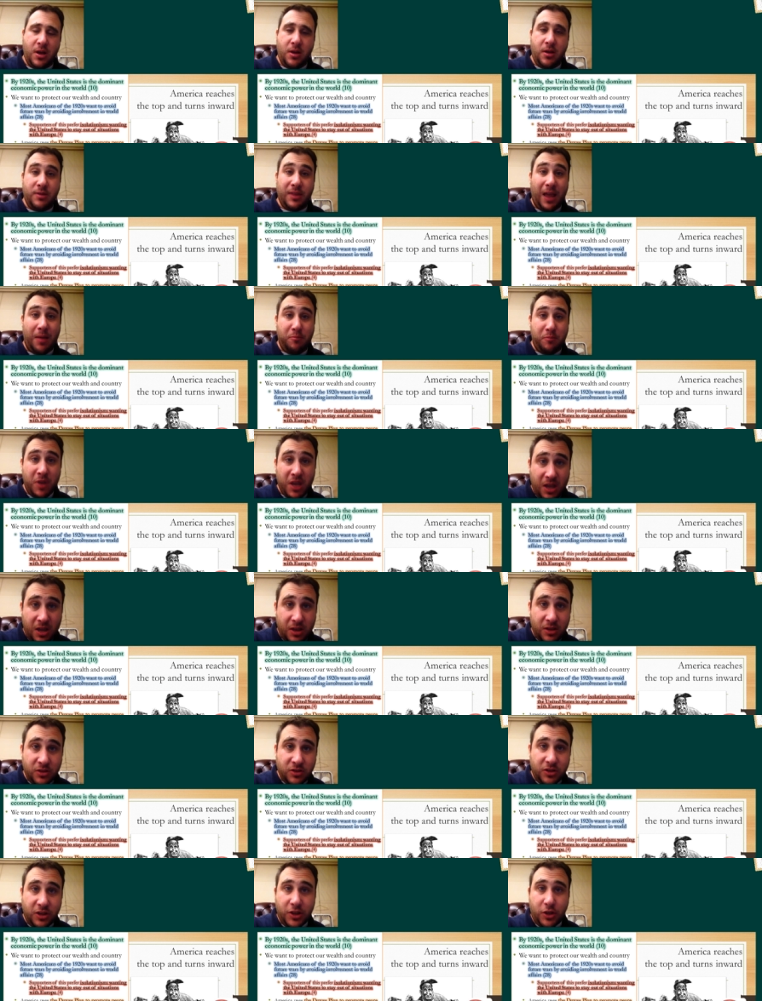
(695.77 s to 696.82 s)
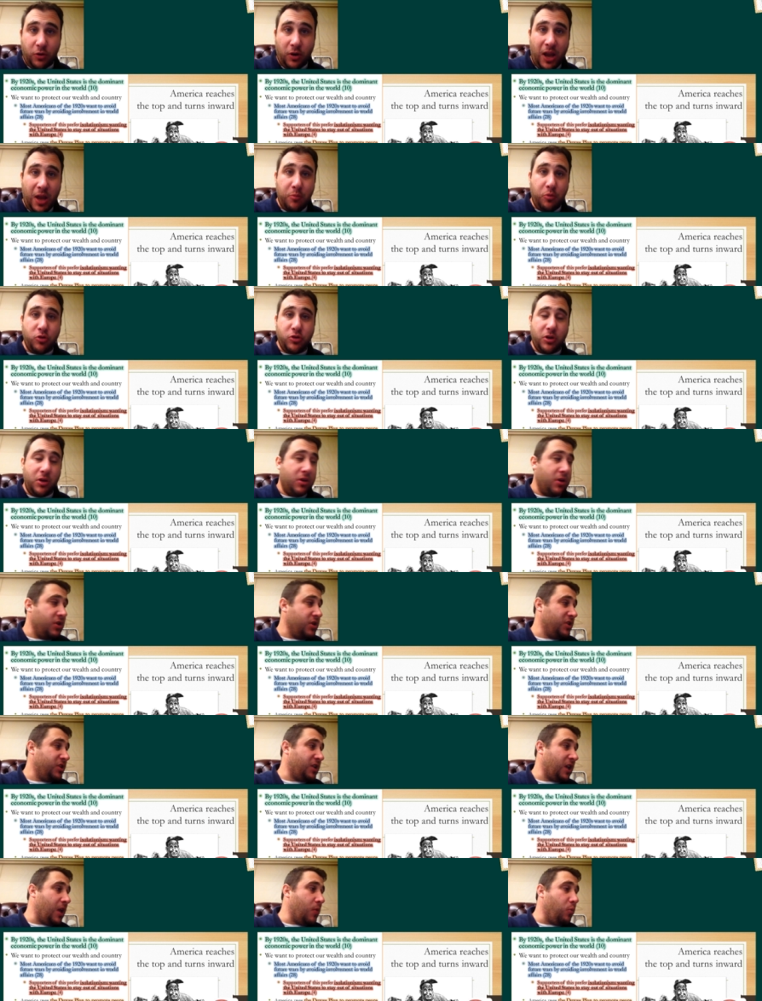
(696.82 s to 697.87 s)
That means that they're able to
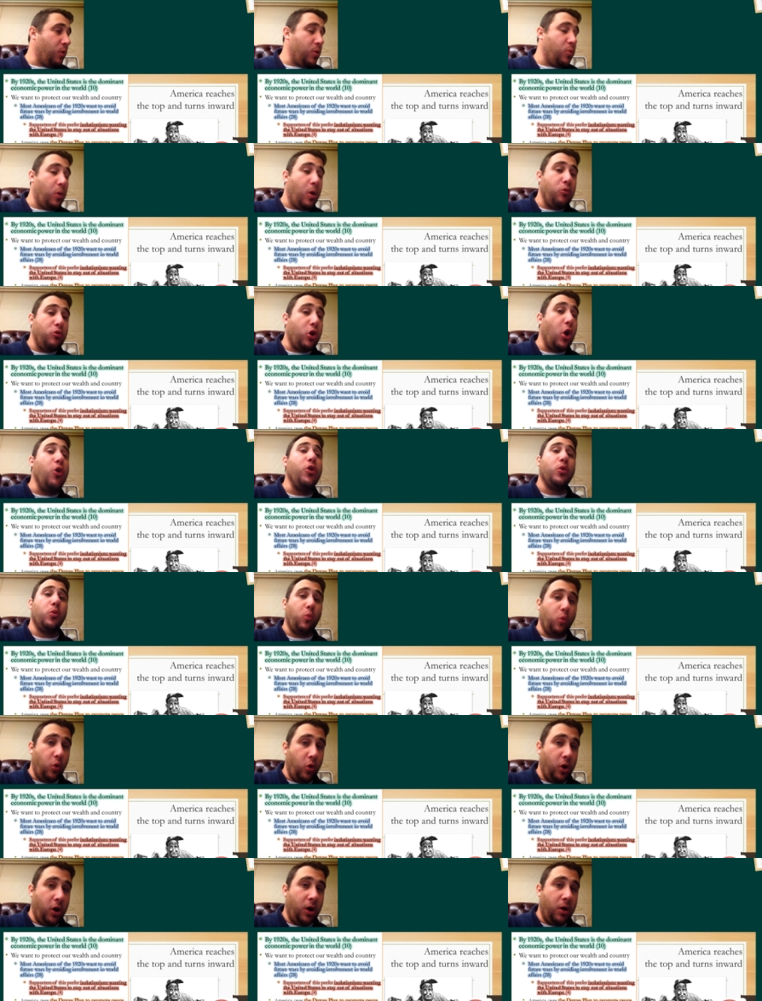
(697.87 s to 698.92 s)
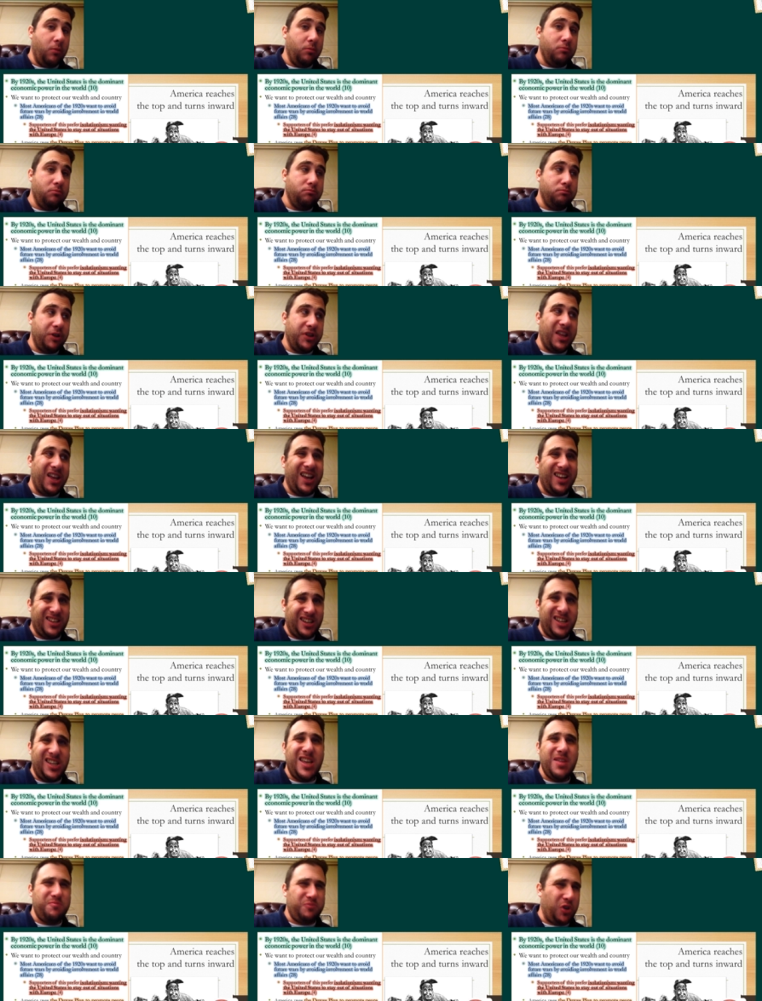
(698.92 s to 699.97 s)
say, we won't go to war, but they get to
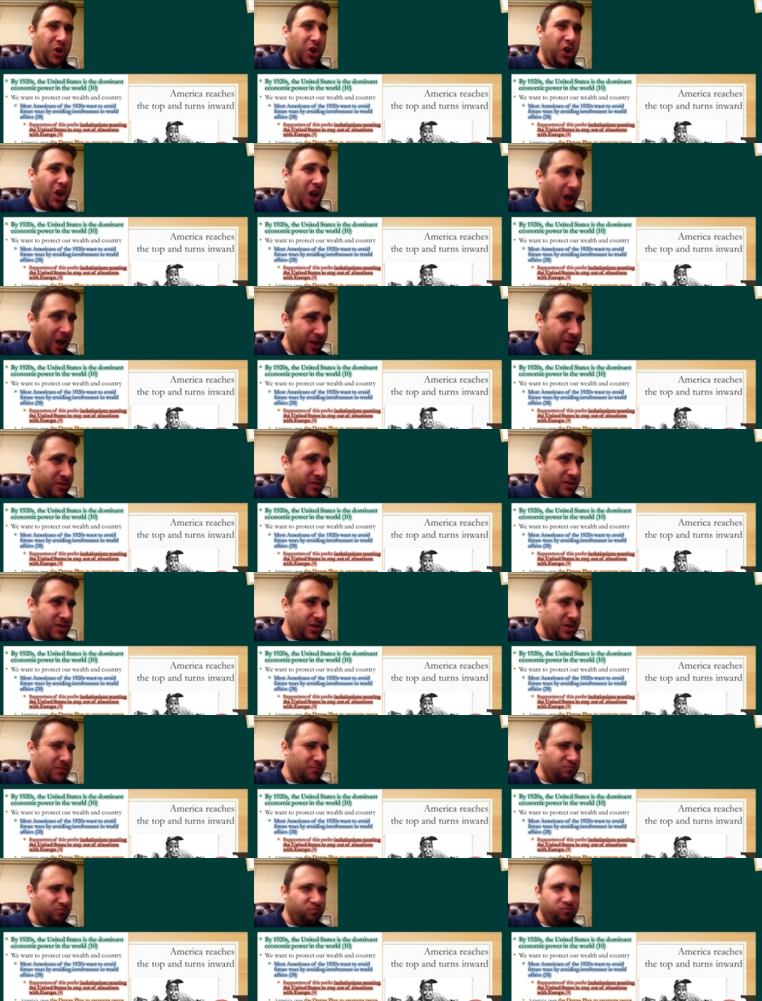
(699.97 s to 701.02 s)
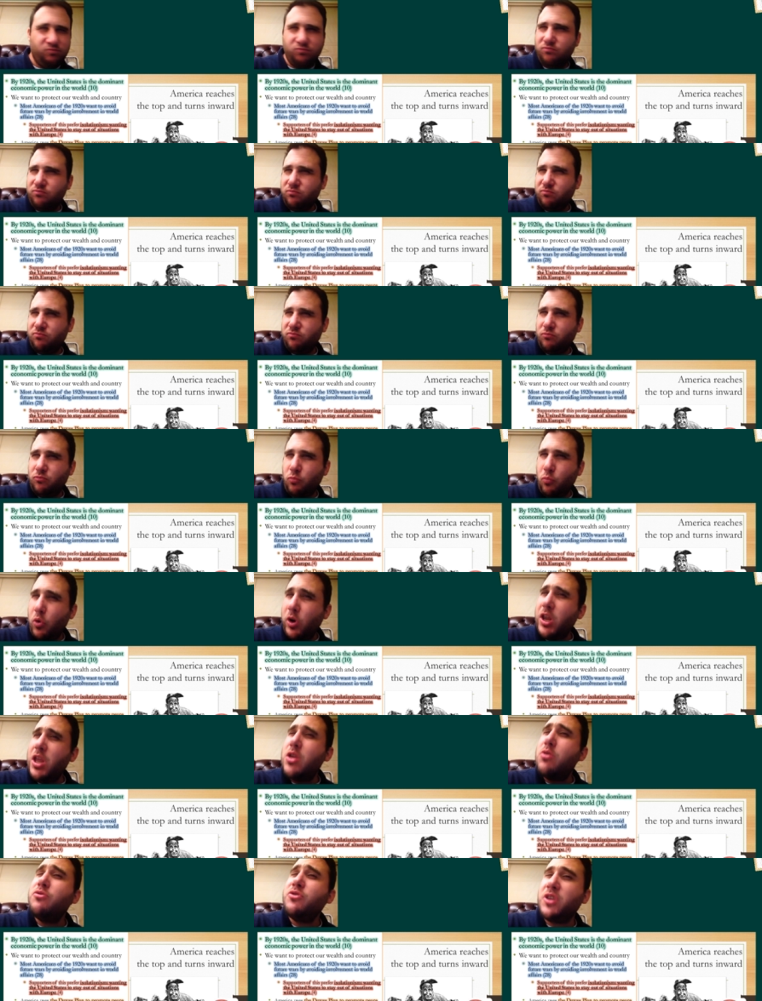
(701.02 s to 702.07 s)
keep their guns. What do
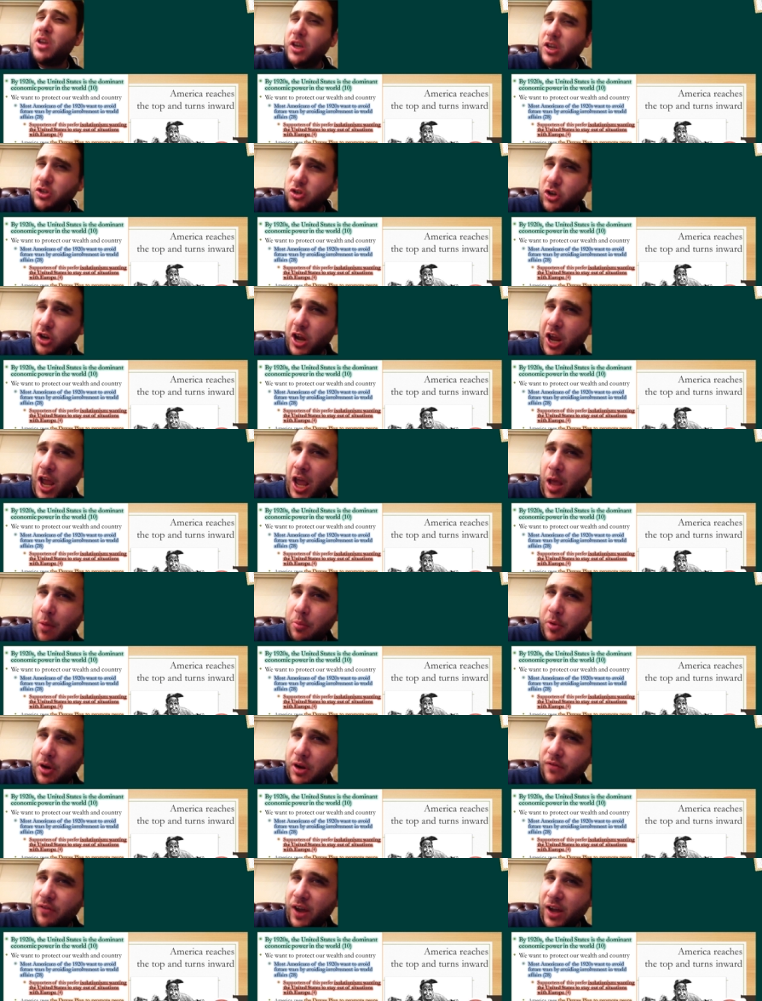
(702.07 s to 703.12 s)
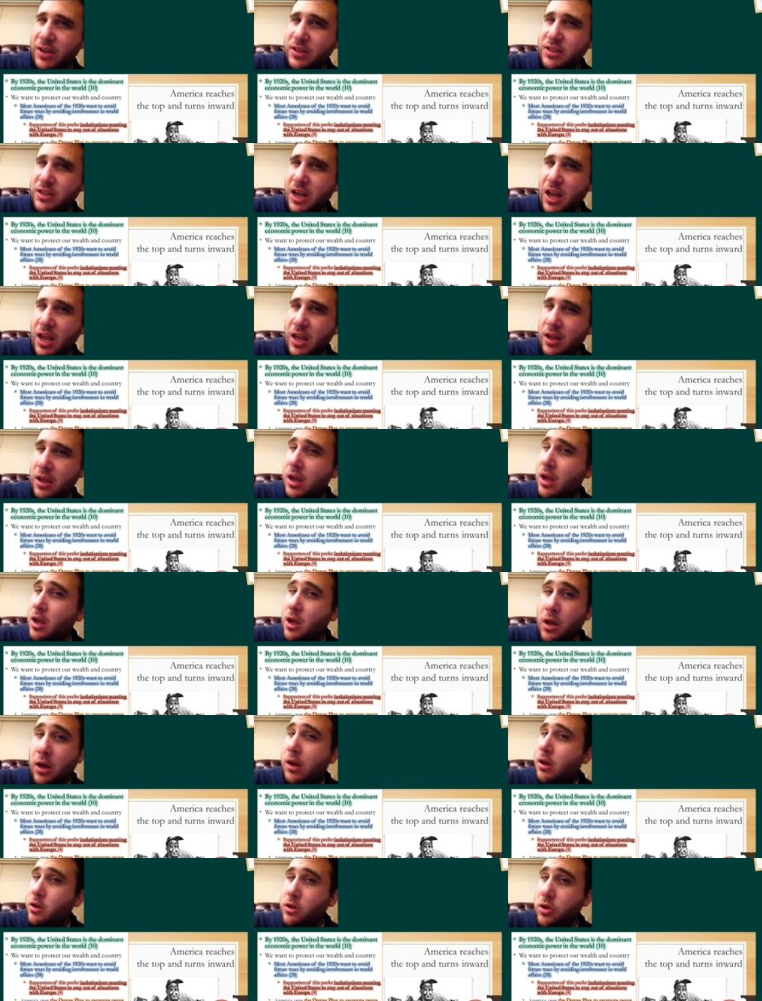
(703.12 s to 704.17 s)
you think is going to happen if I say,
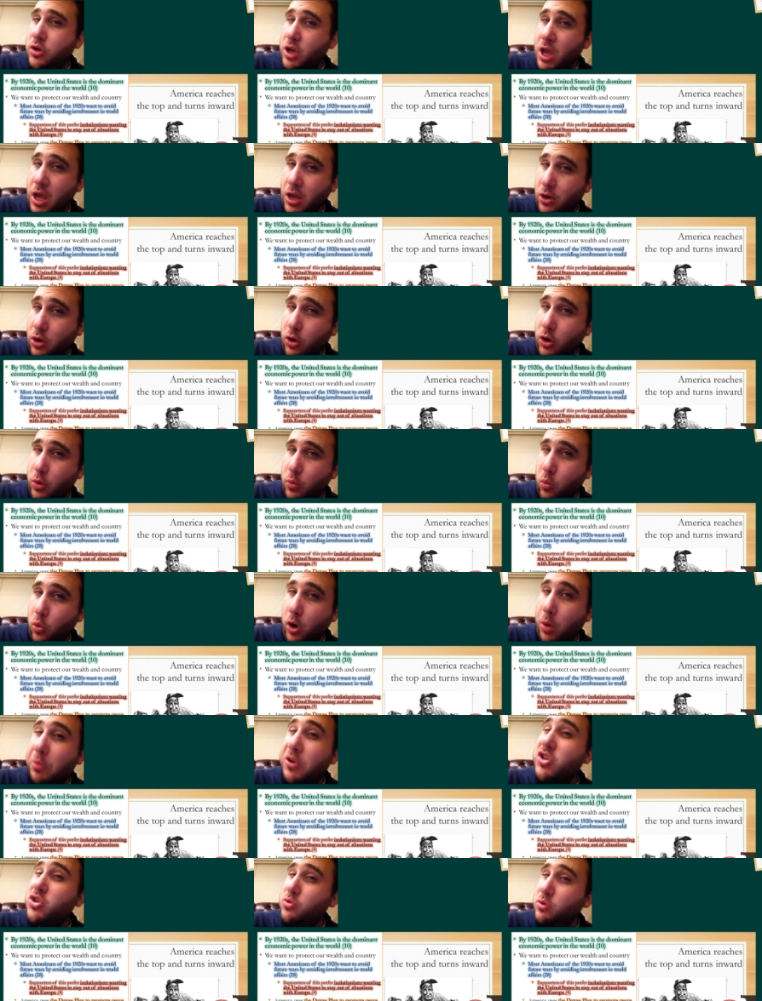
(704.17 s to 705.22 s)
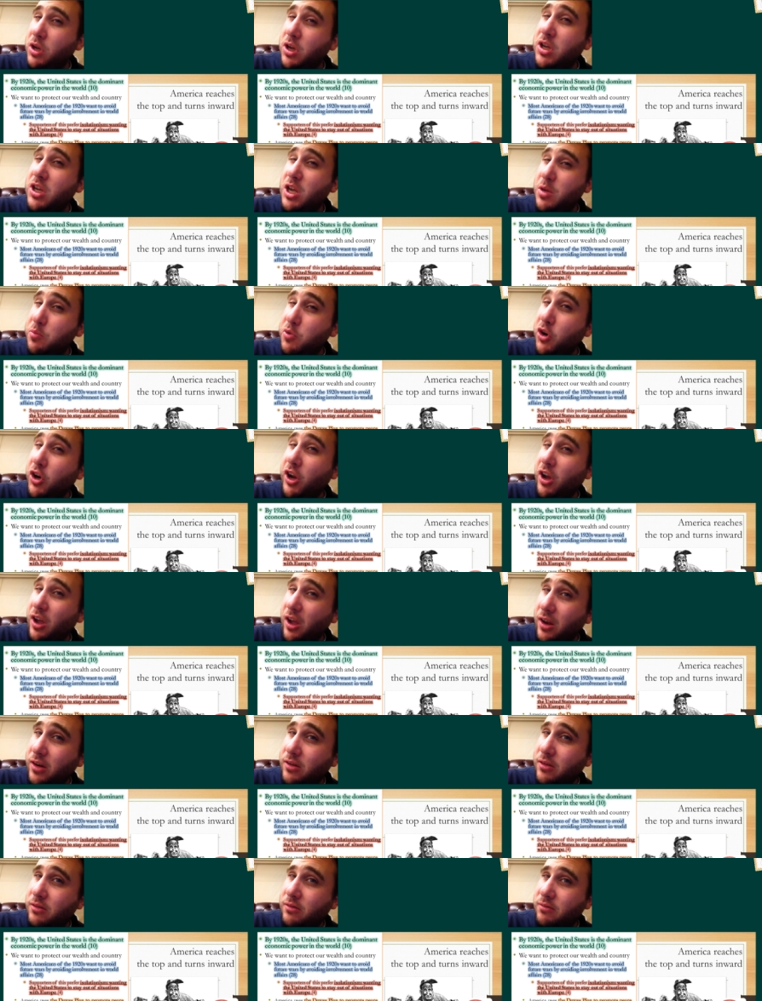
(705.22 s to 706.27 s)
you can't go to war, but you can keep your
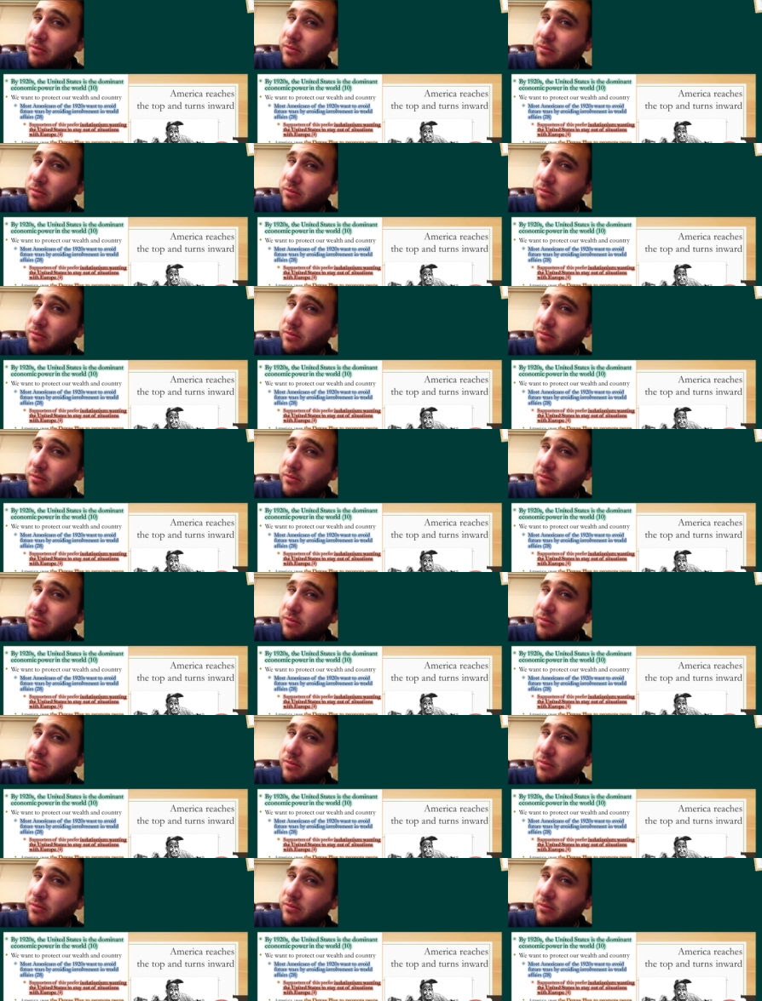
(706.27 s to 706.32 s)
gun?